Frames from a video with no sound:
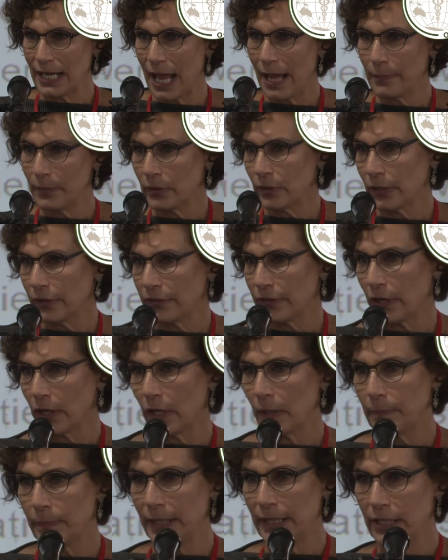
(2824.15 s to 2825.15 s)
cannabinoid
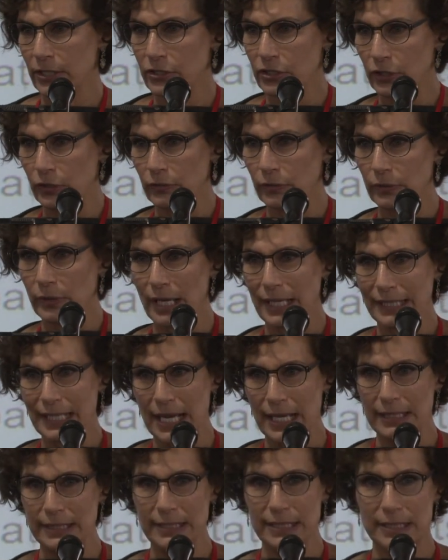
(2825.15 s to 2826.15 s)
therapy can do
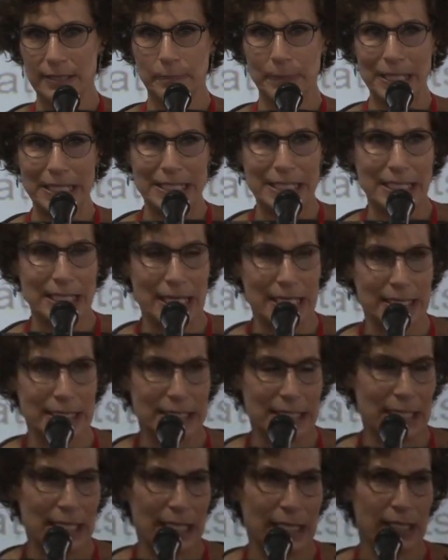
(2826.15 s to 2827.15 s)
against P T S
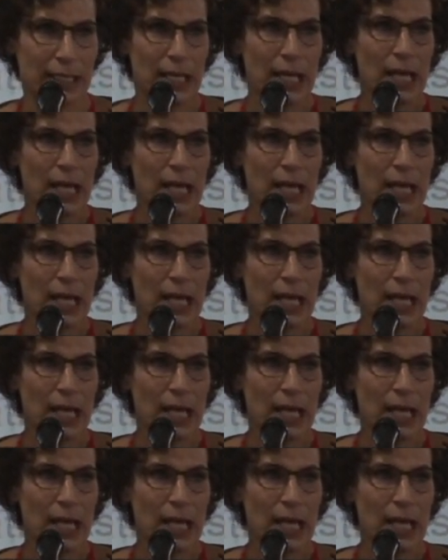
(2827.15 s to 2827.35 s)
D.